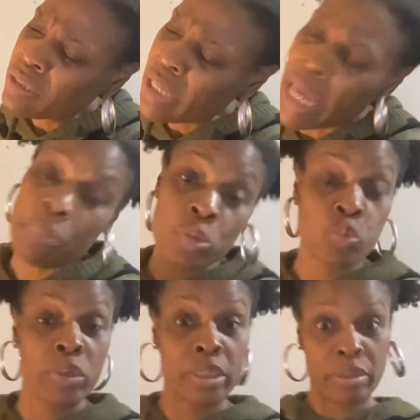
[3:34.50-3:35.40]
April
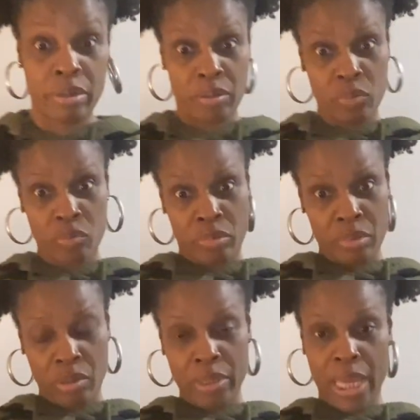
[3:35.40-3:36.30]
23rd.
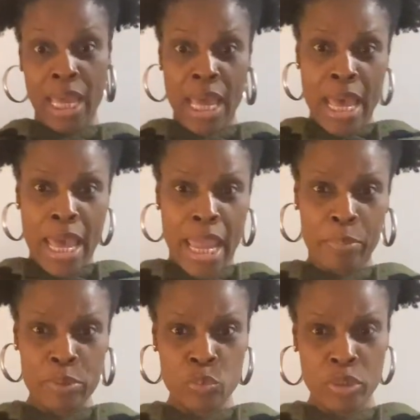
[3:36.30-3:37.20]
Oh, okay.
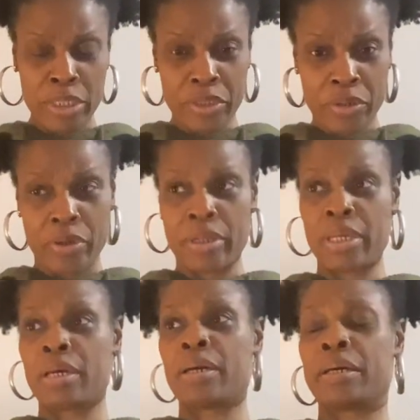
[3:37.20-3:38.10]
April 23rd.
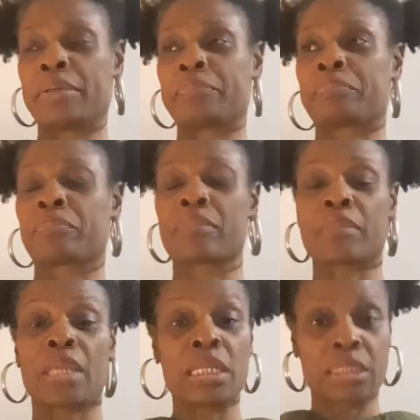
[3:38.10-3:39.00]
Um,
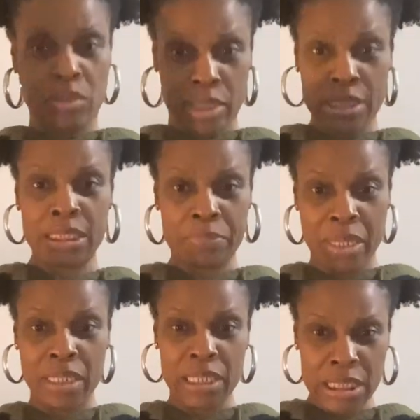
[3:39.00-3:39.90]
so this is
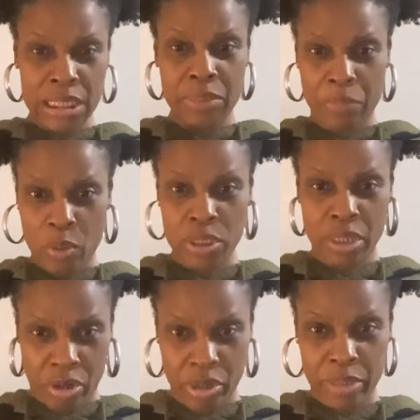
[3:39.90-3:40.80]
Monday. This is the most
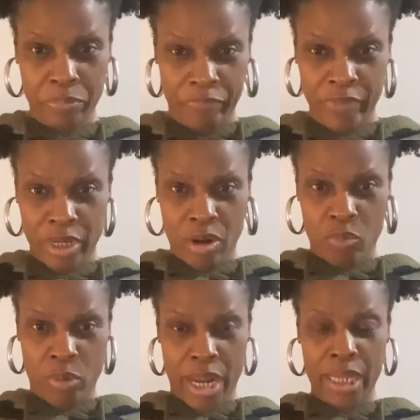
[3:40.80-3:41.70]
current video,
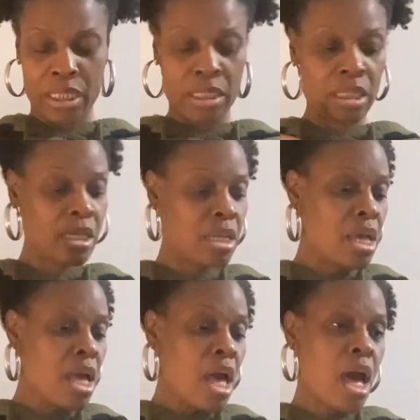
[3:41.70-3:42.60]
right?
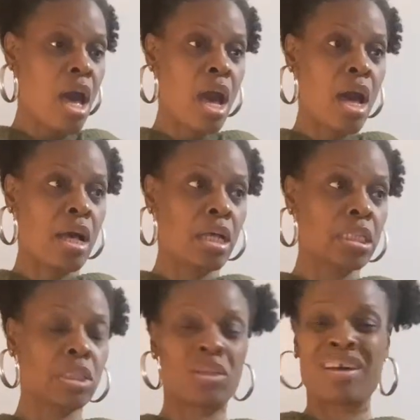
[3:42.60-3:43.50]
Uh,
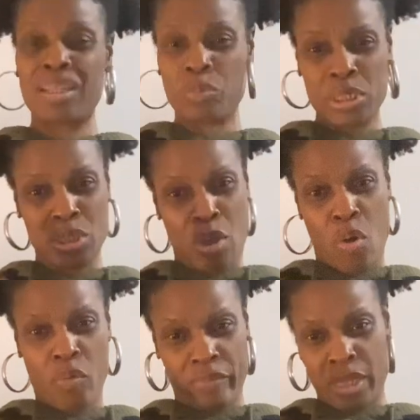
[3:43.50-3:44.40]
so the other ones are
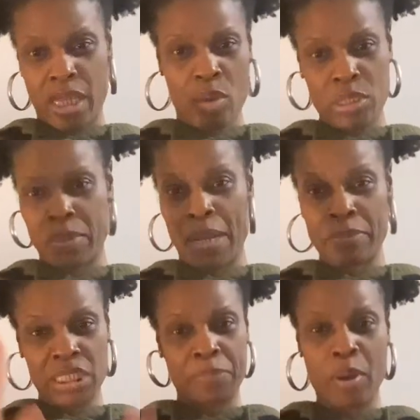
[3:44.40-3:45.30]
old videos, but I'm
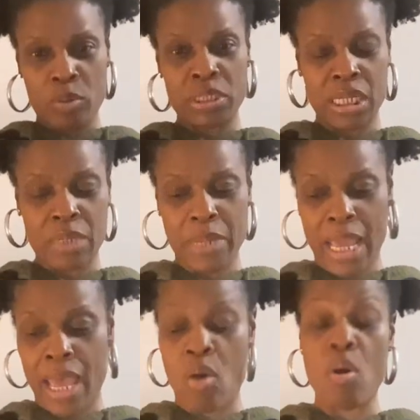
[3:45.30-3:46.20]
just posting them
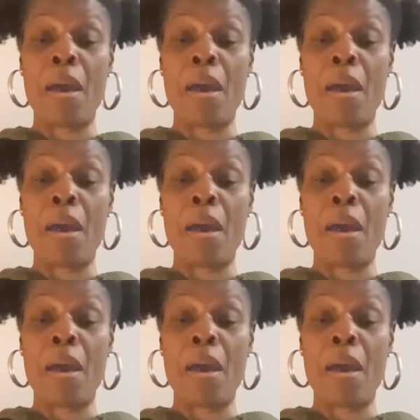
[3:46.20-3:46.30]
now.